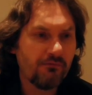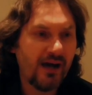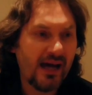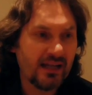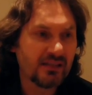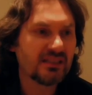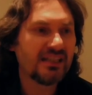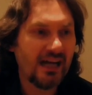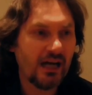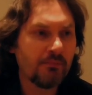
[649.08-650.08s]
violence
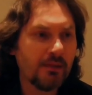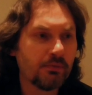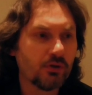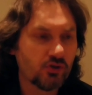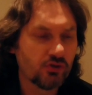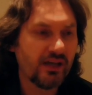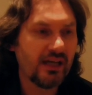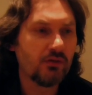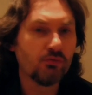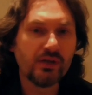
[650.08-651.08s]
can be
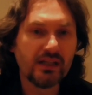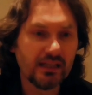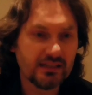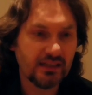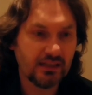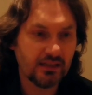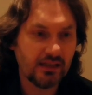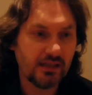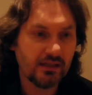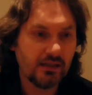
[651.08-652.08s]
portrayed
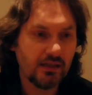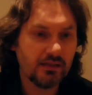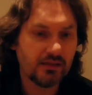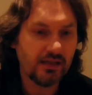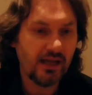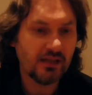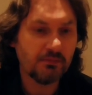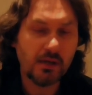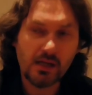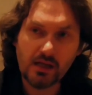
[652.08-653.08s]
realistically in
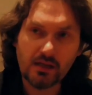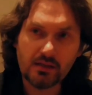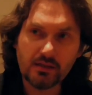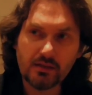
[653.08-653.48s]
today's media.